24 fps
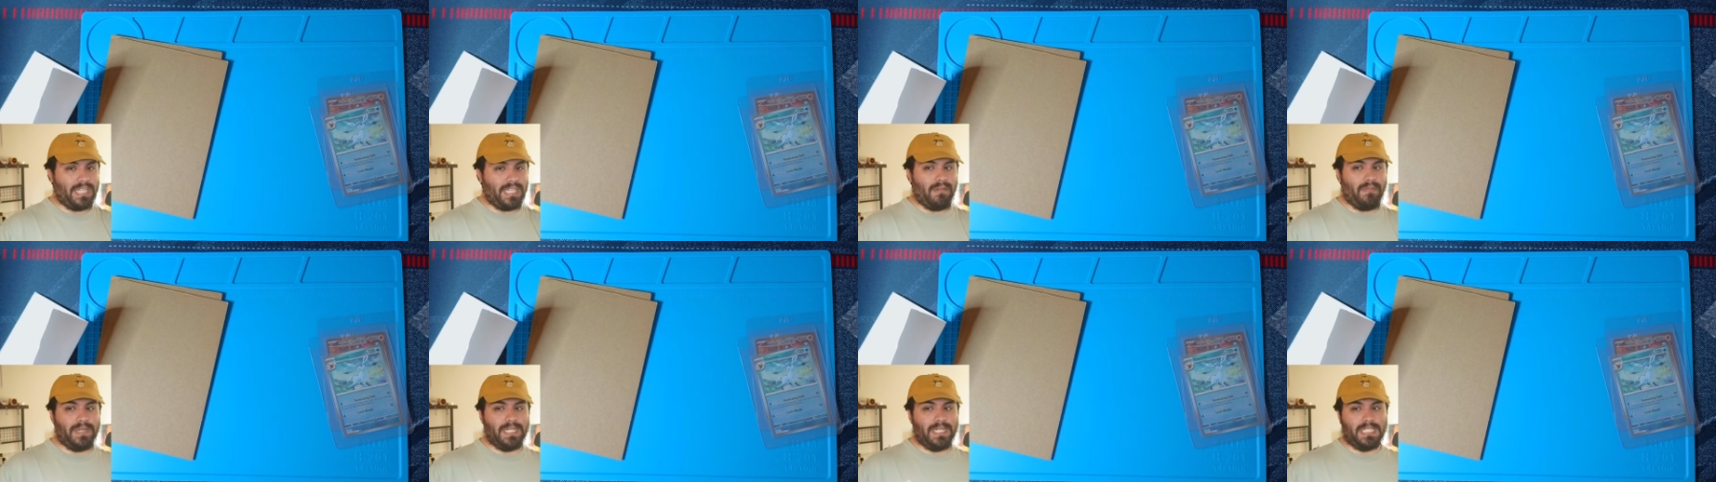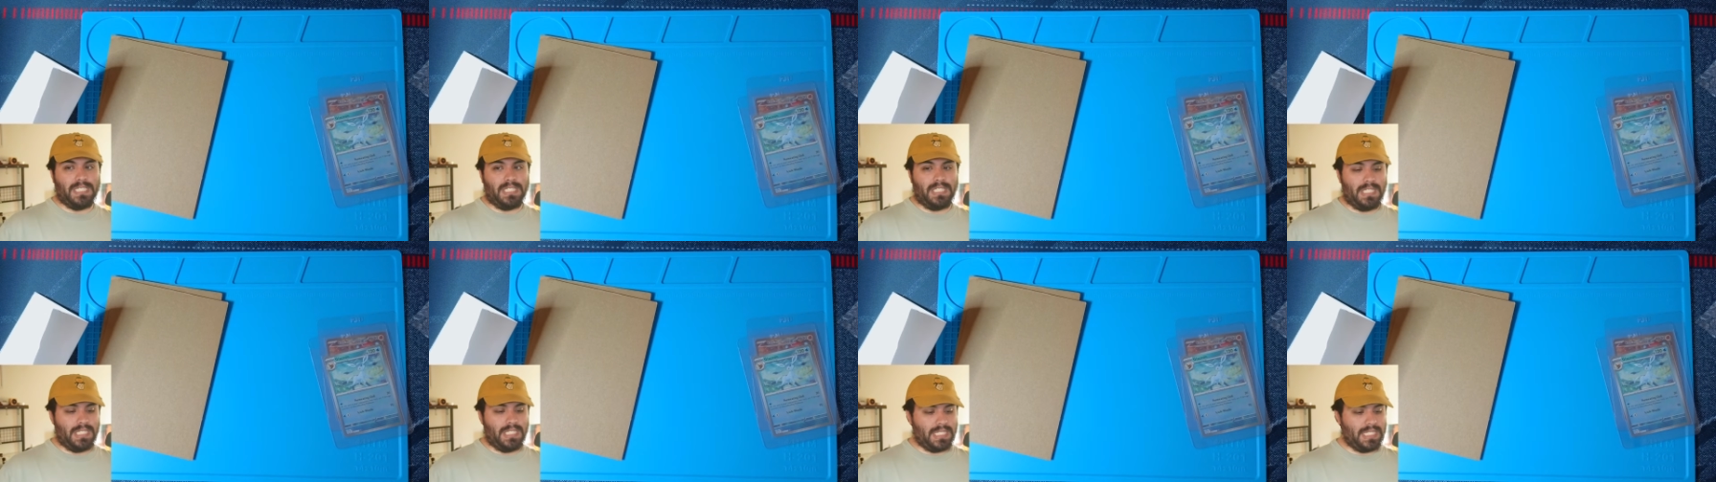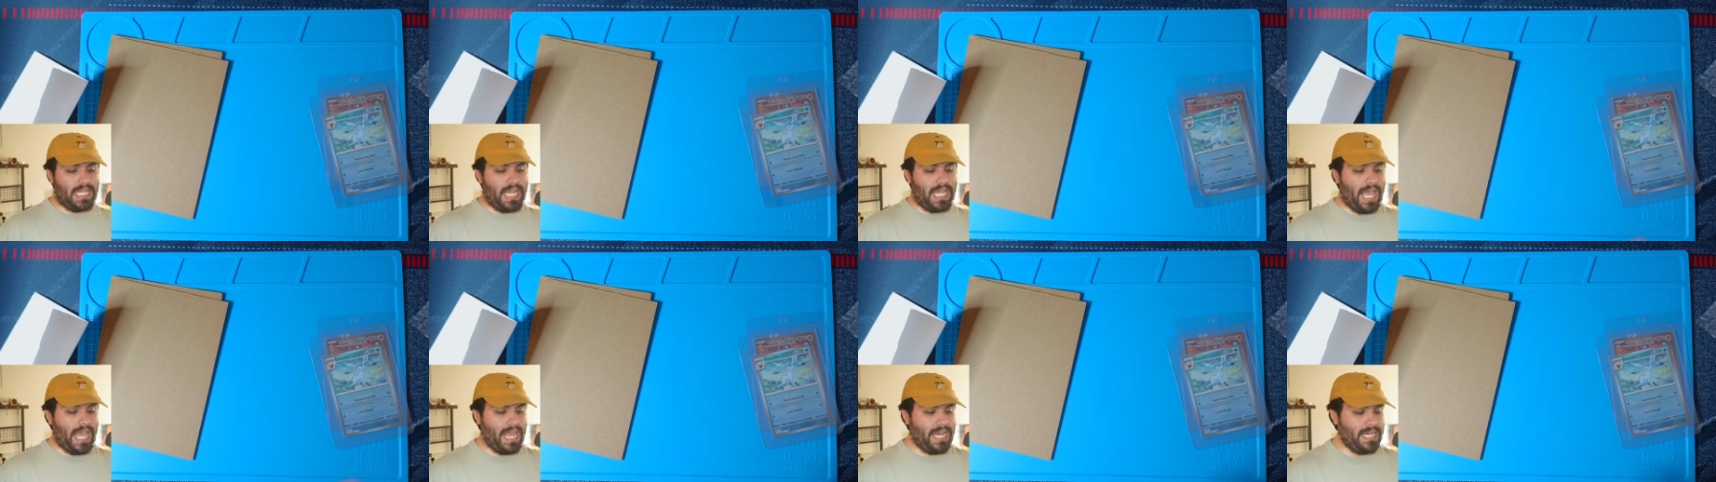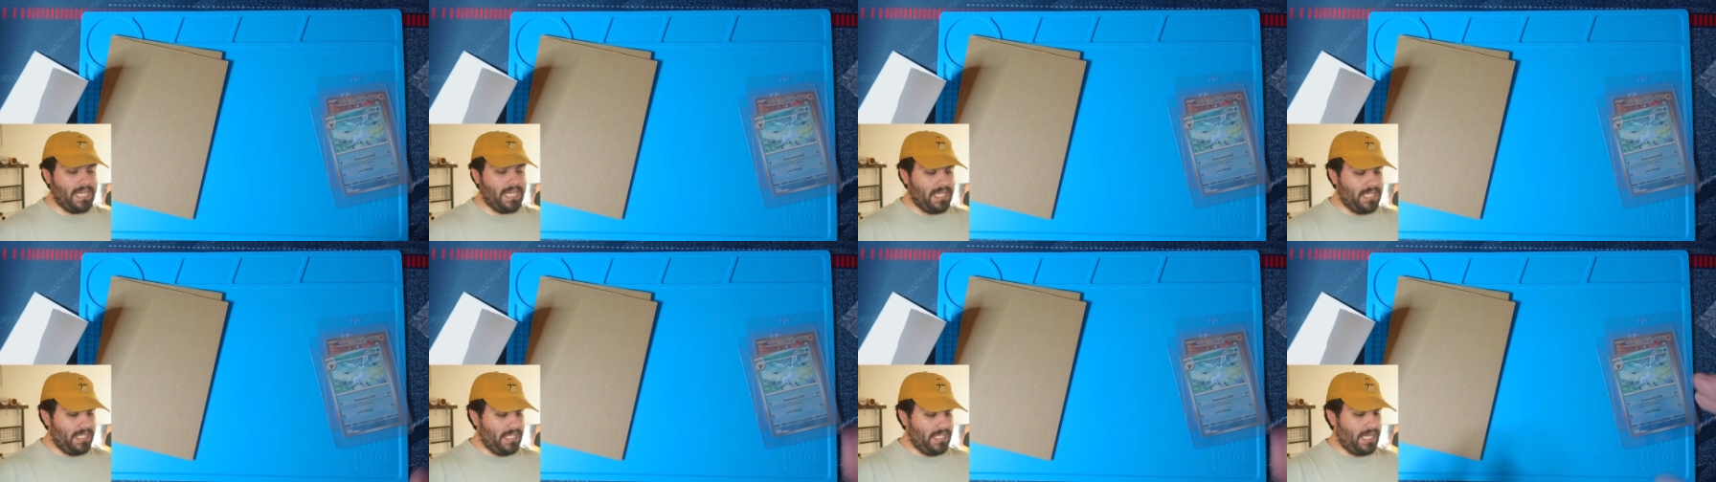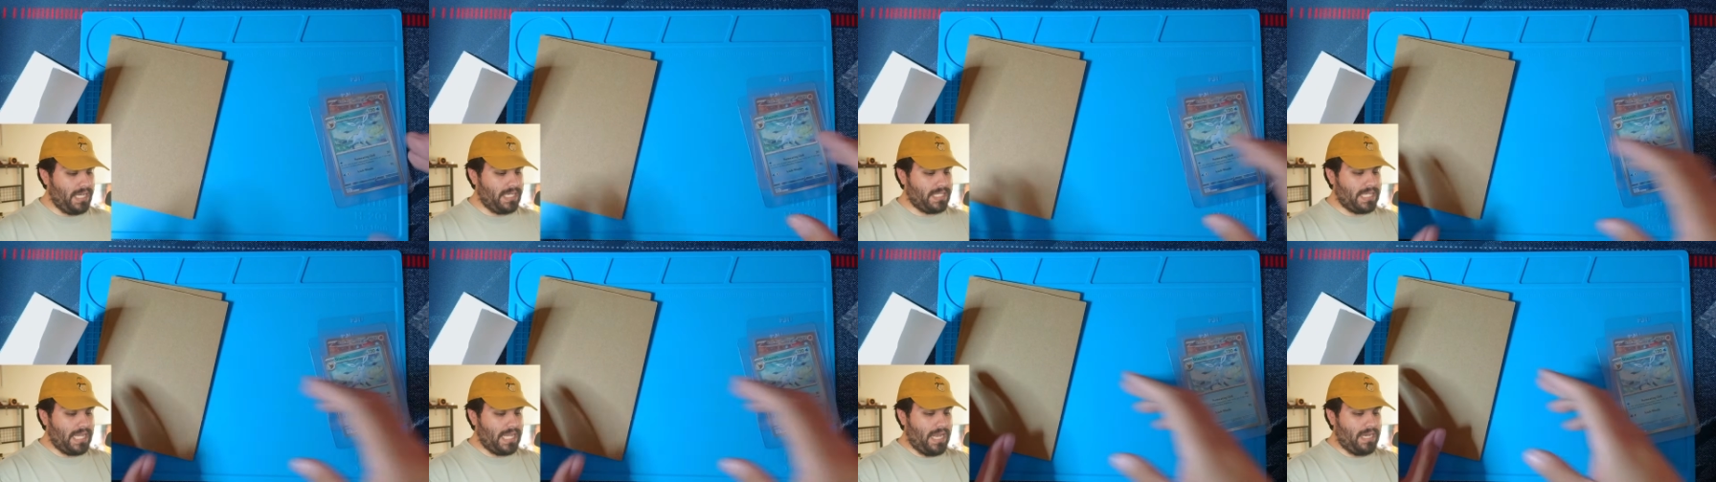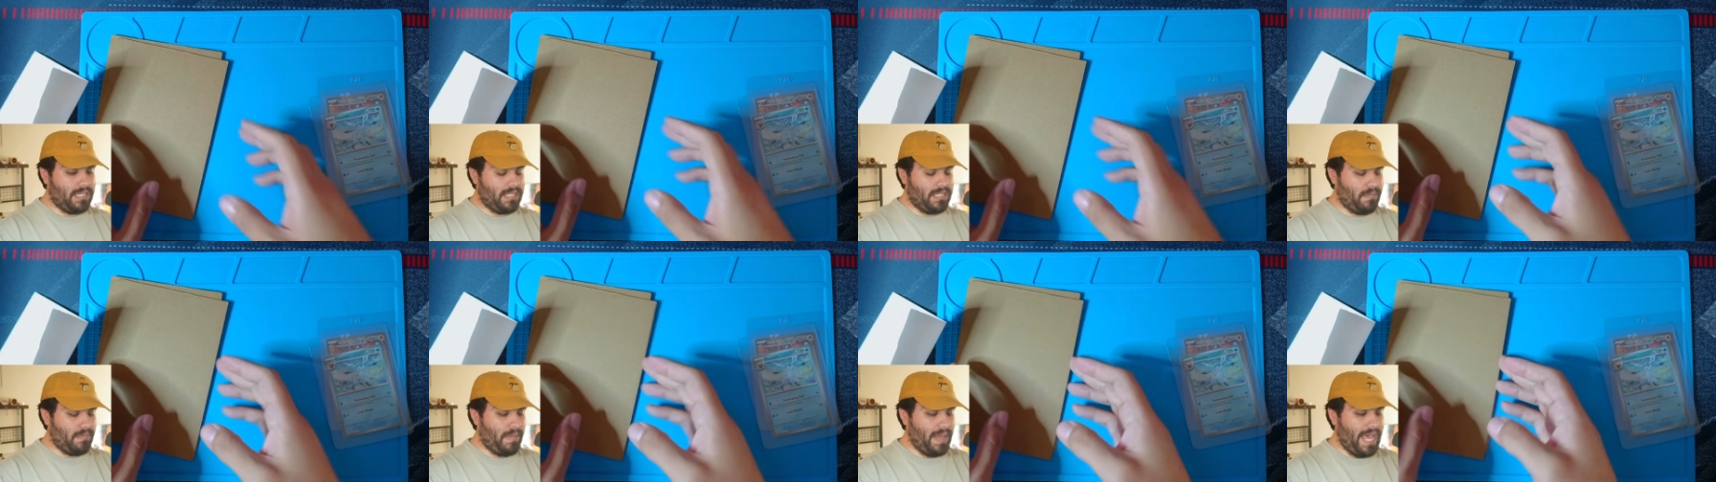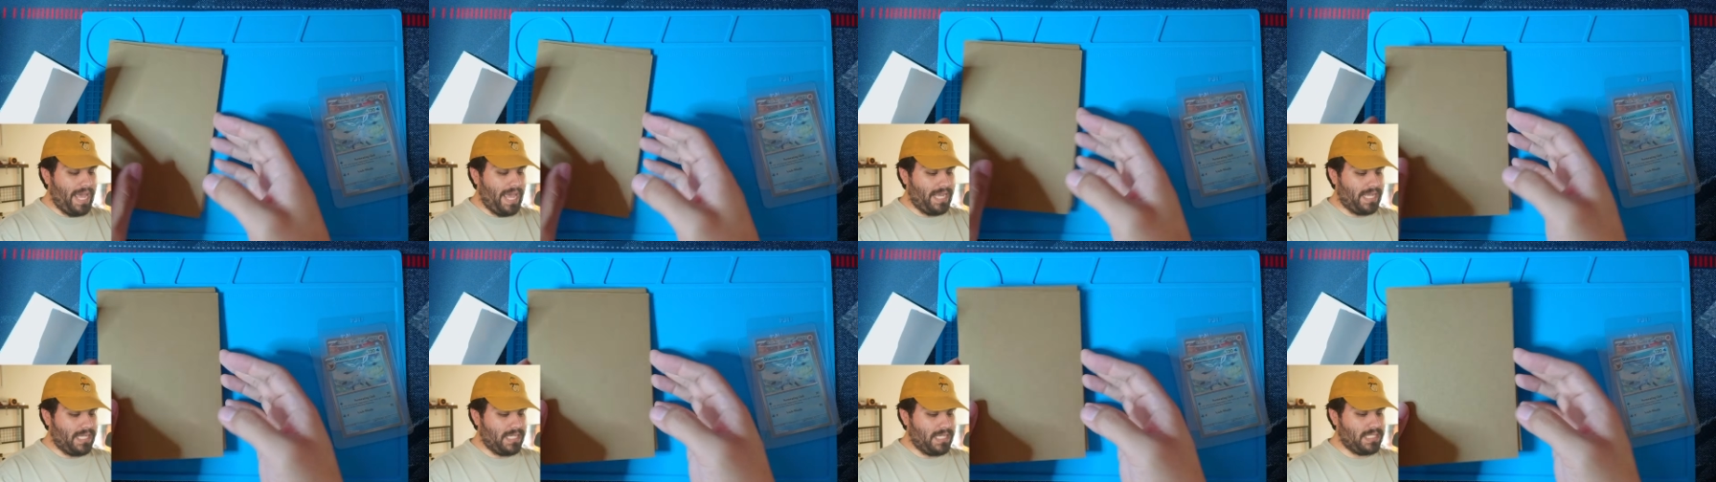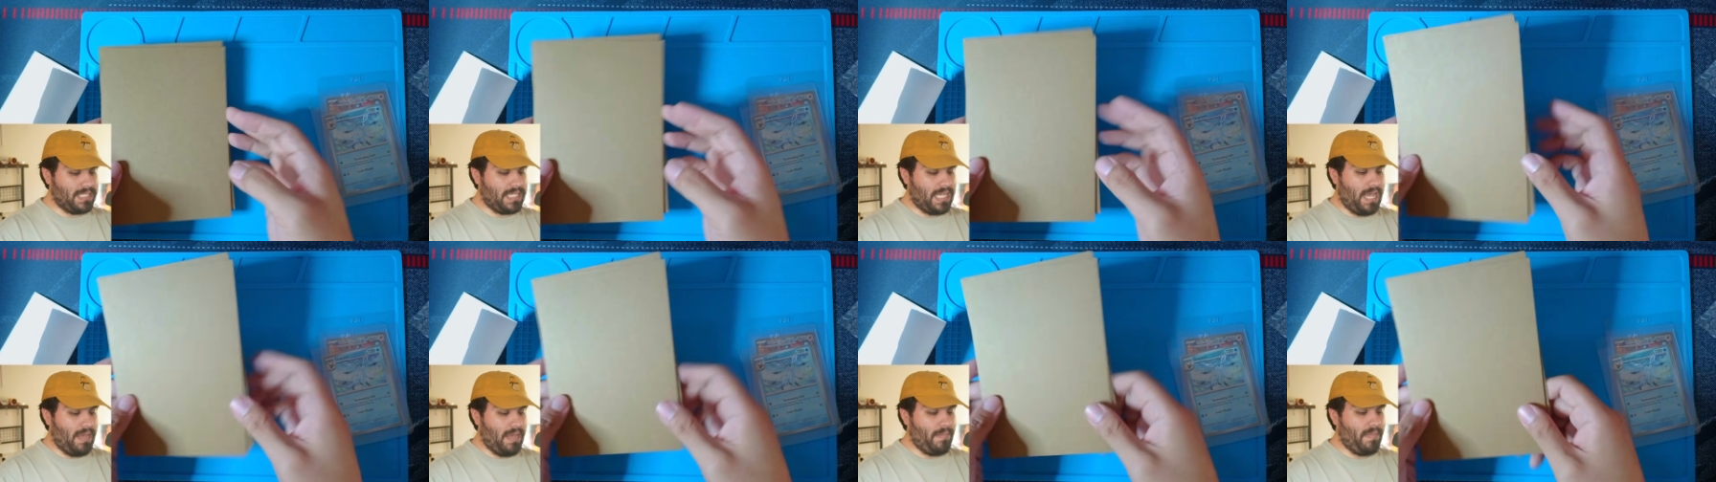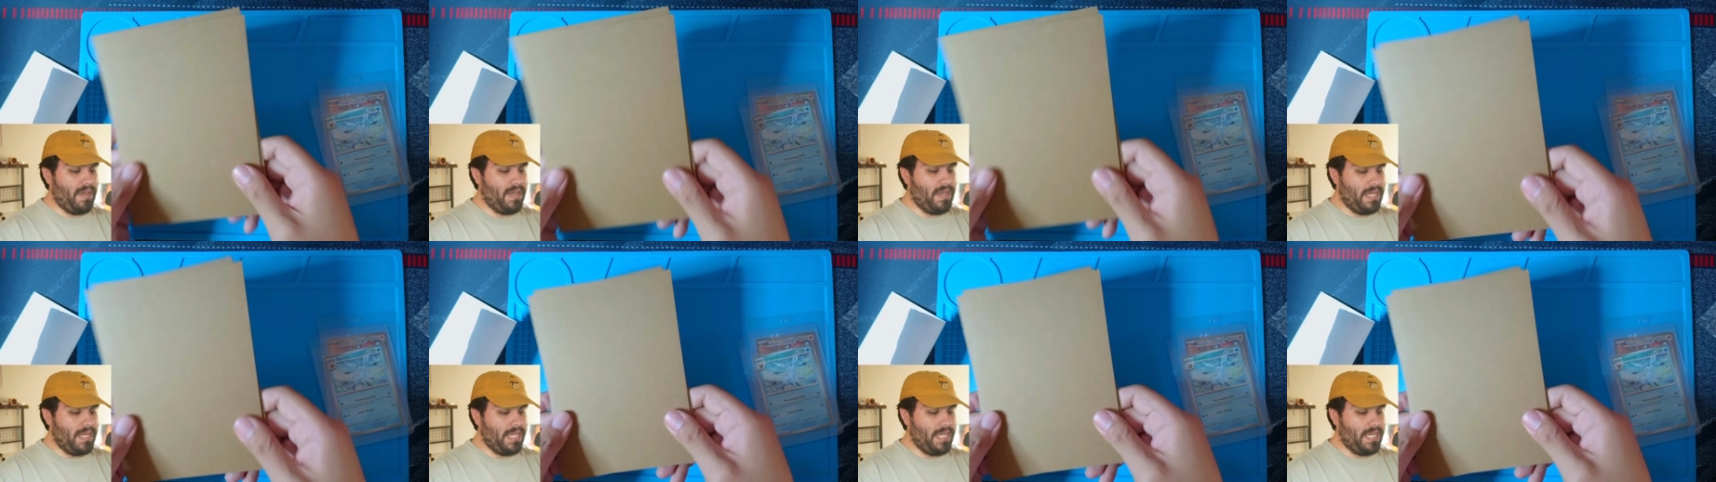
that we just looked at, you get down to the packing step.